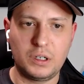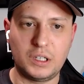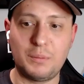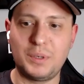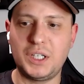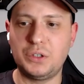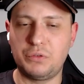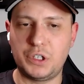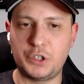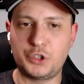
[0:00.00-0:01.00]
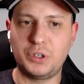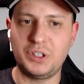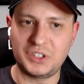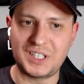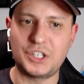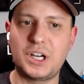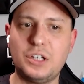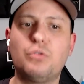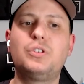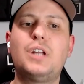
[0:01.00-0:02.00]
at the beginning of their journey such
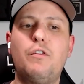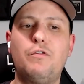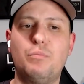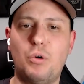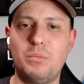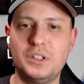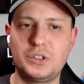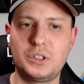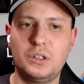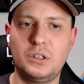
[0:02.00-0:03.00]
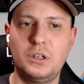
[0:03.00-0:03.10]
kind of tough moments,